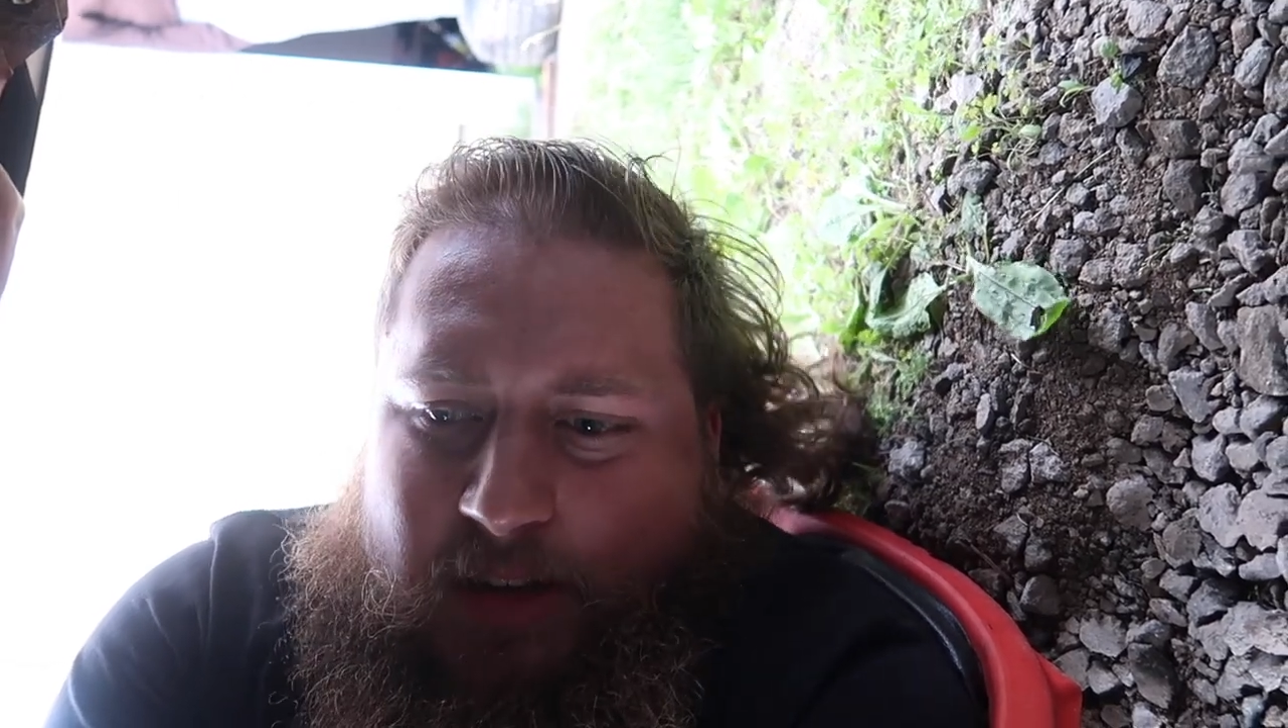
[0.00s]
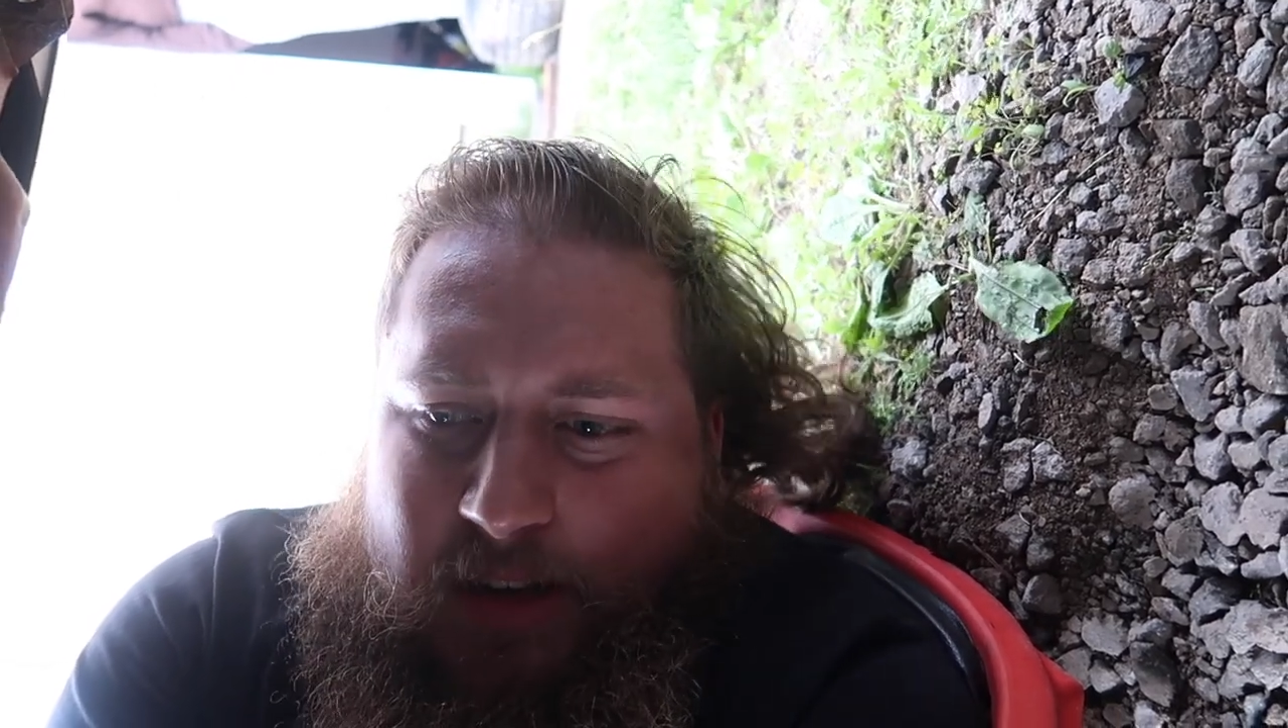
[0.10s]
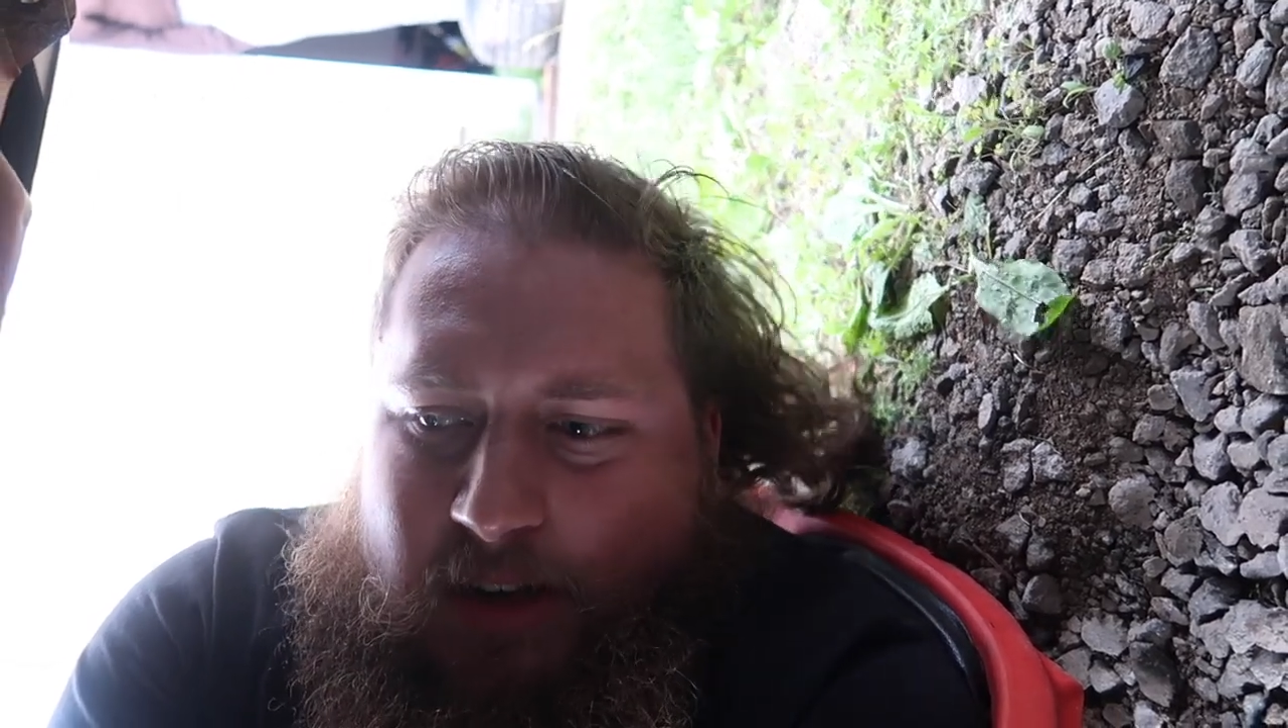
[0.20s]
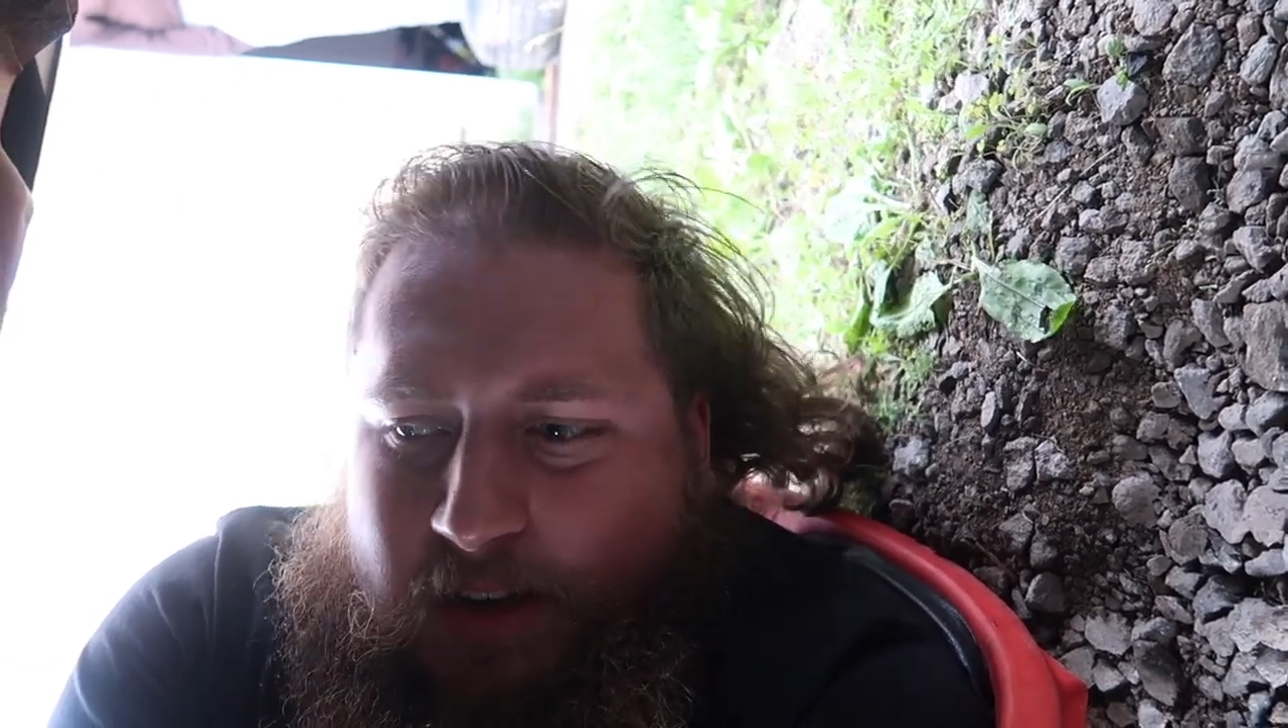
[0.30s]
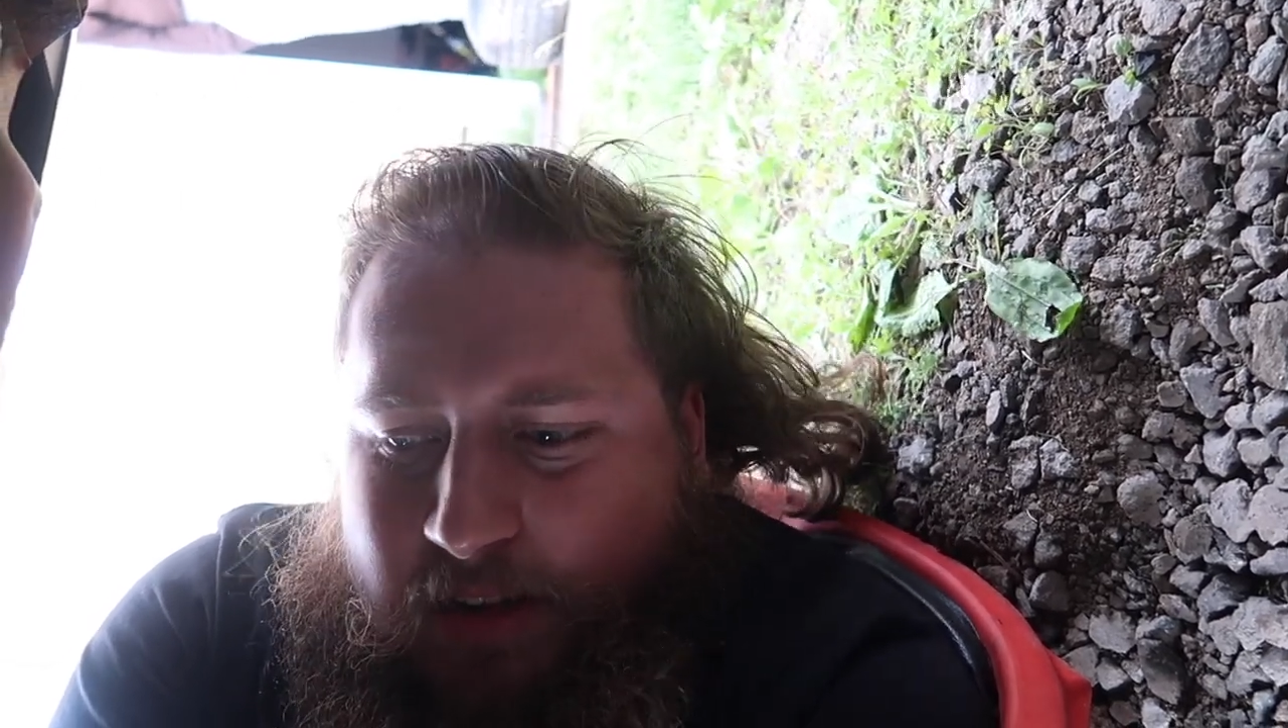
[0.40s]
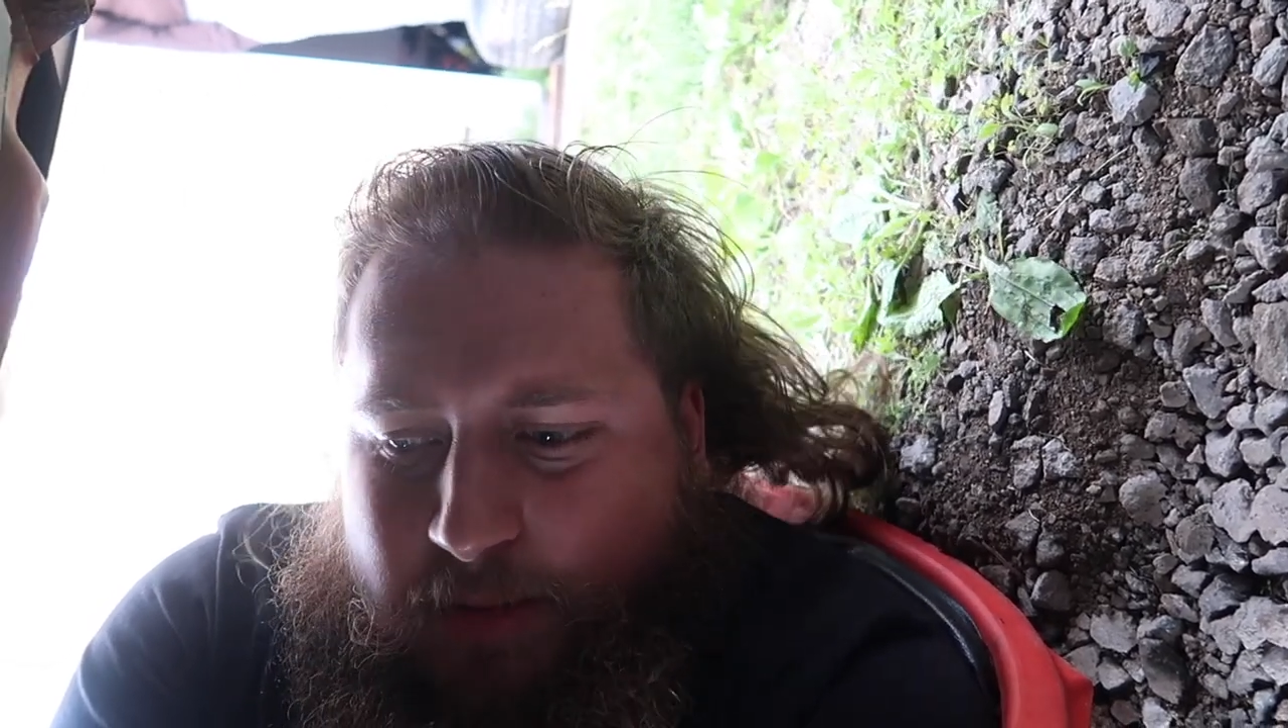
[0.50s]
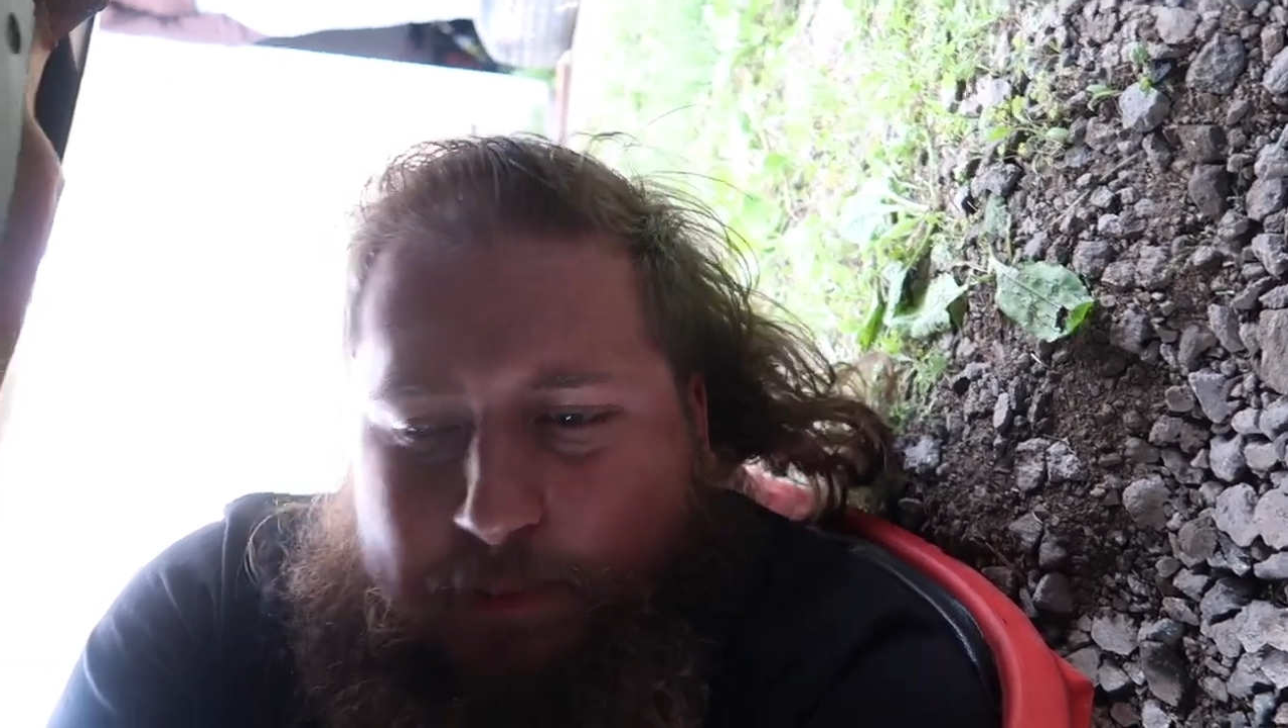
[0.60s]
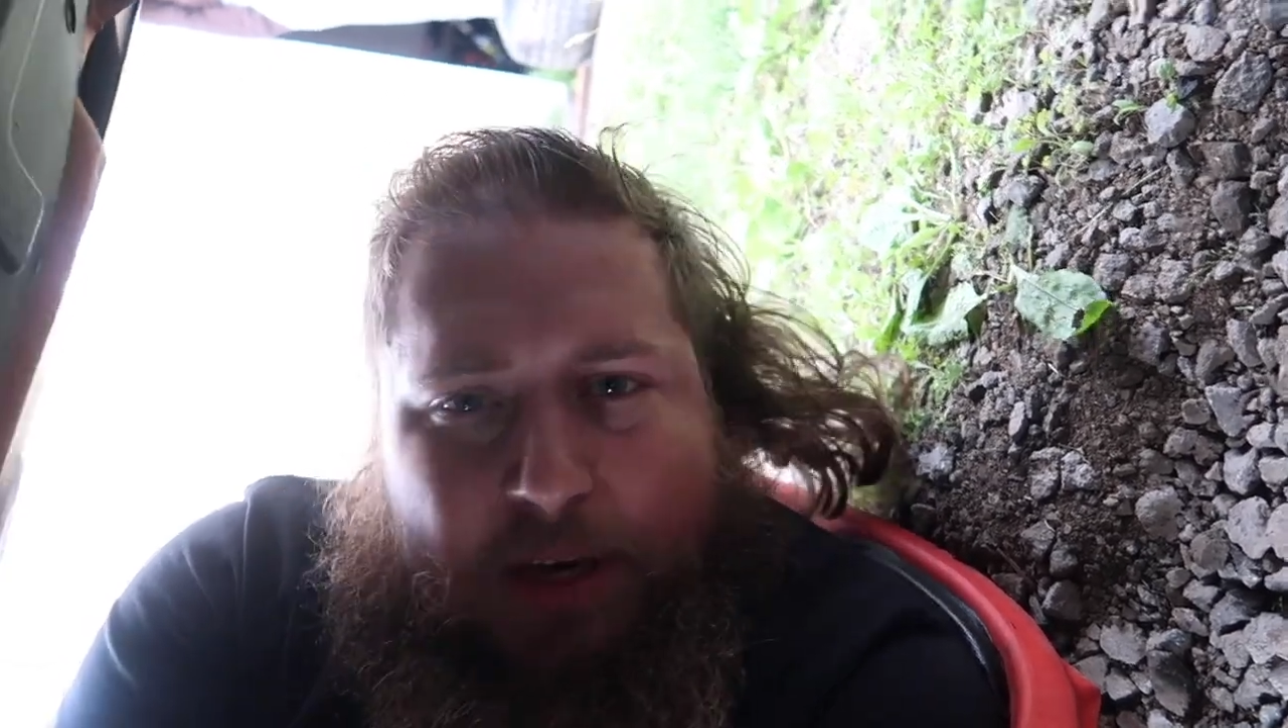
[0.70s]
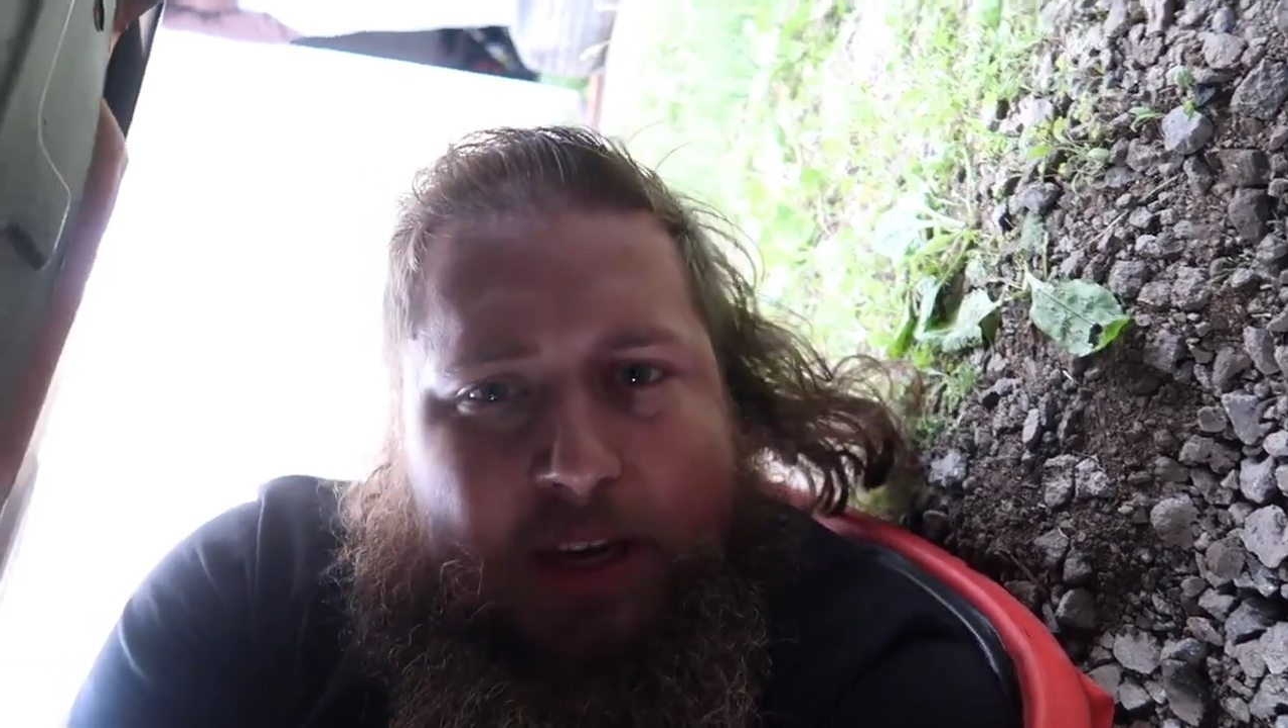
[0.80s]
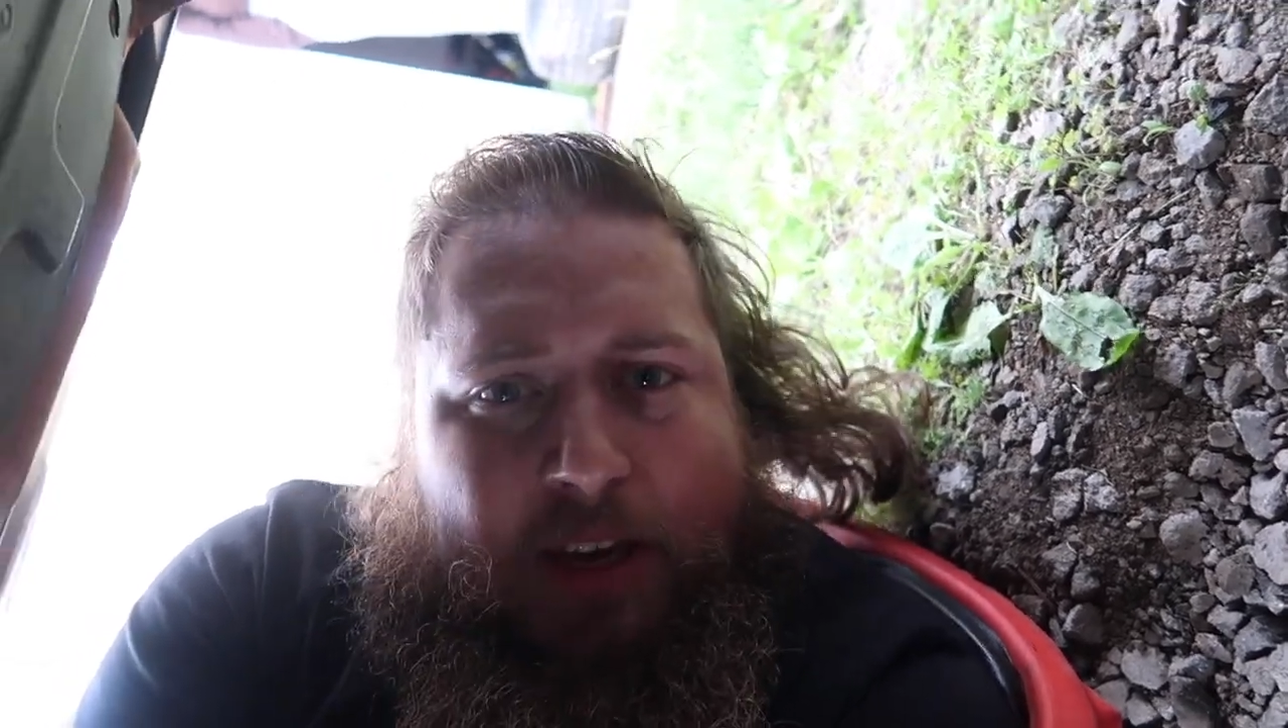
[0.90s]
this
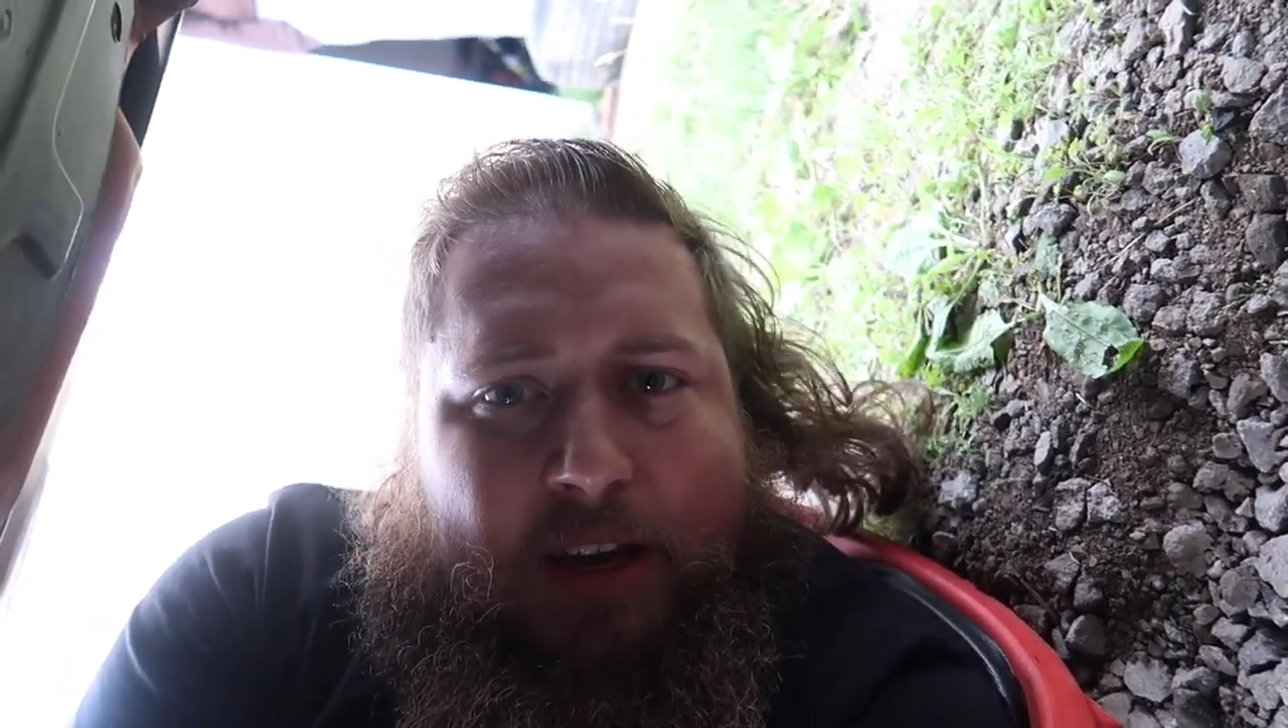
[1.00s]
big